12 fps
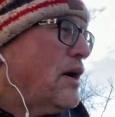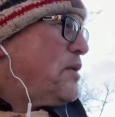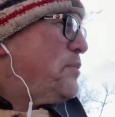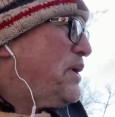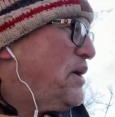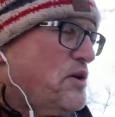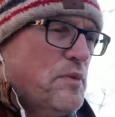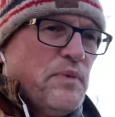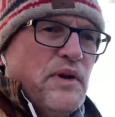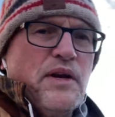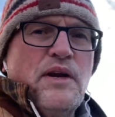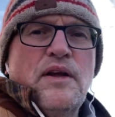about,
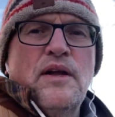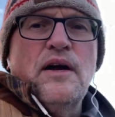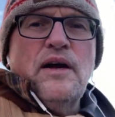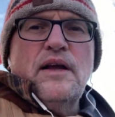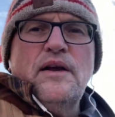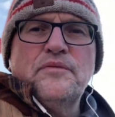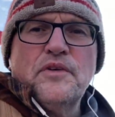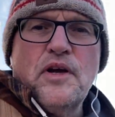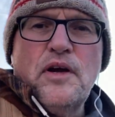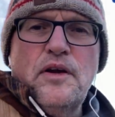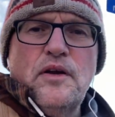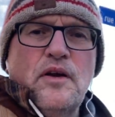but I have to
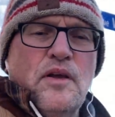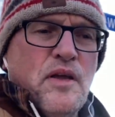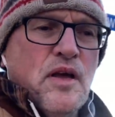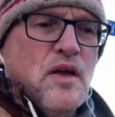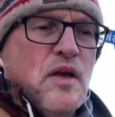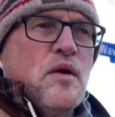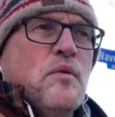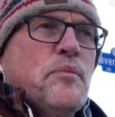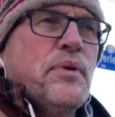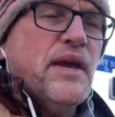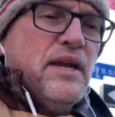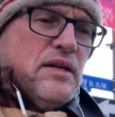kind of
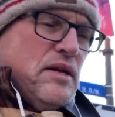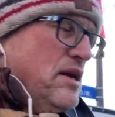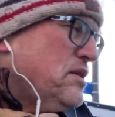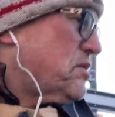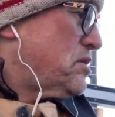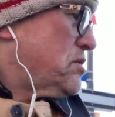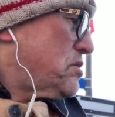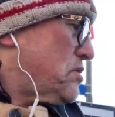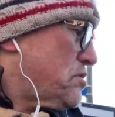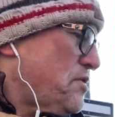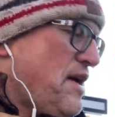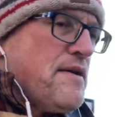pay attention to
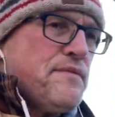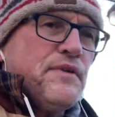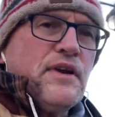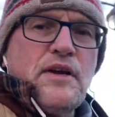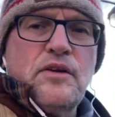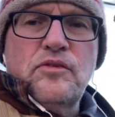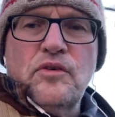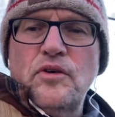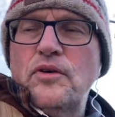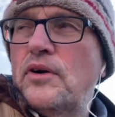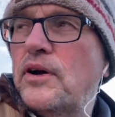traffic. So,